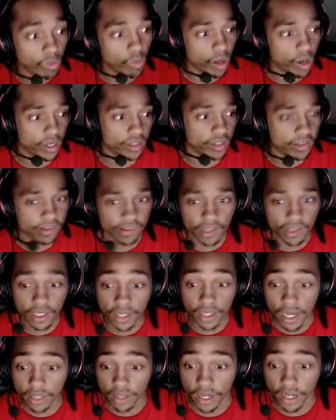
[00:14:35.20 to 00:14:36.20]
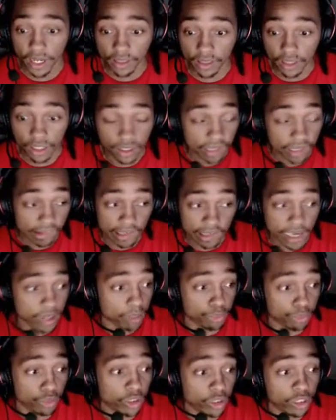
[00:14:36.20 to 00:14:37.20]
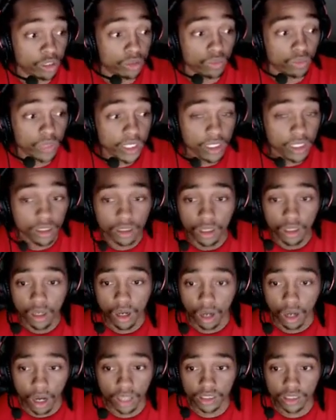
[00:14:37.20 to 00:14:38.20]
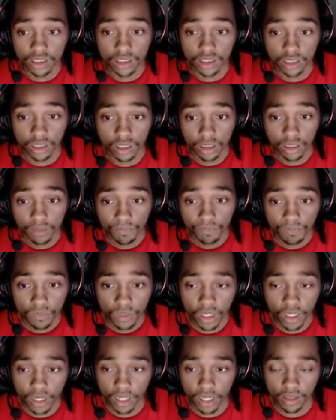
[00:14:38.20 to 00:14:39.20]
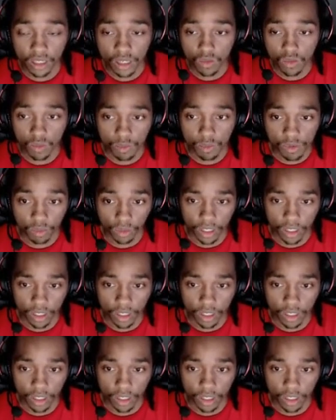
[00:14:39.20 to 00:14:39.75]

wanted to see. And I think Niski had a pretty good week, honestly. And I think when people were